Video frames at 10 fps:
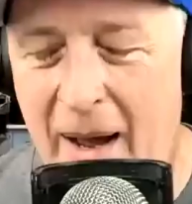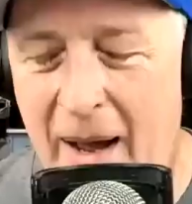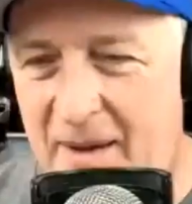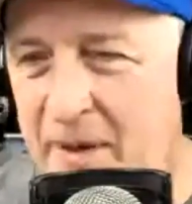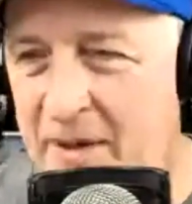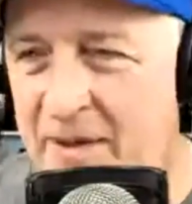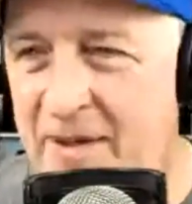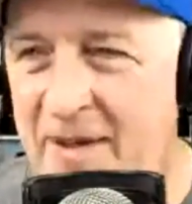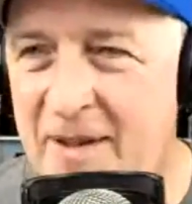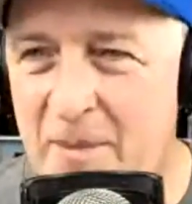a lot
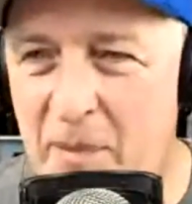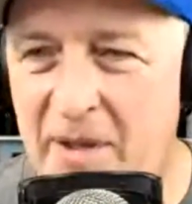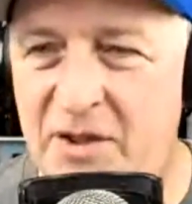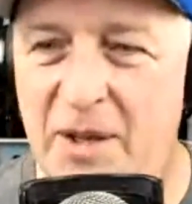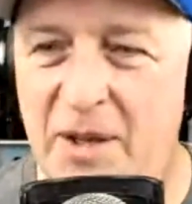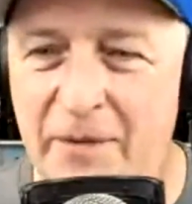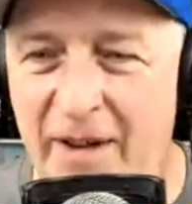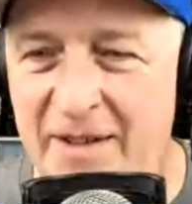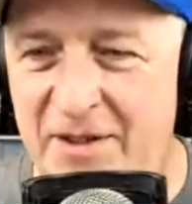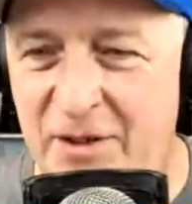bigger. But Jamie
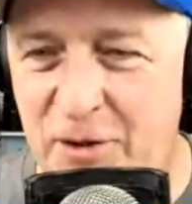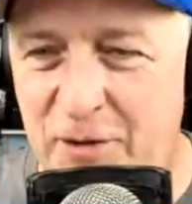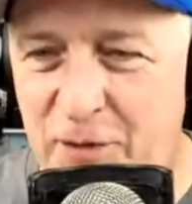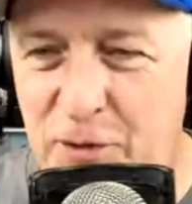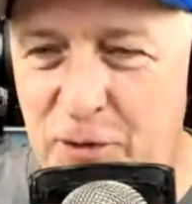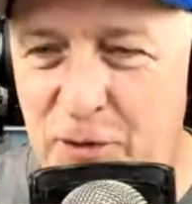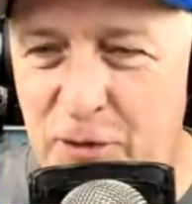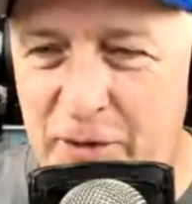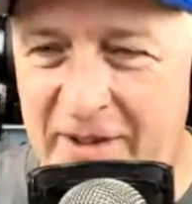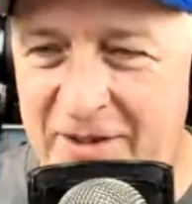finds the good food
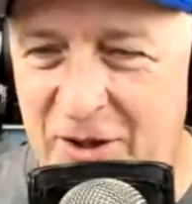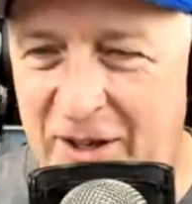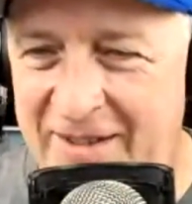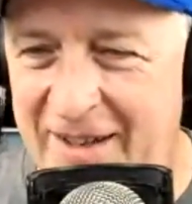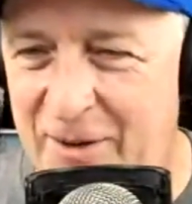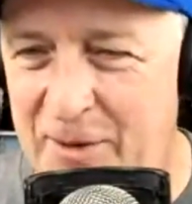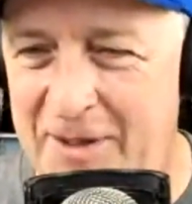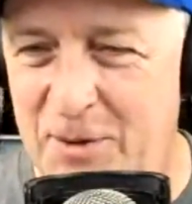in Chinatown. That's where I was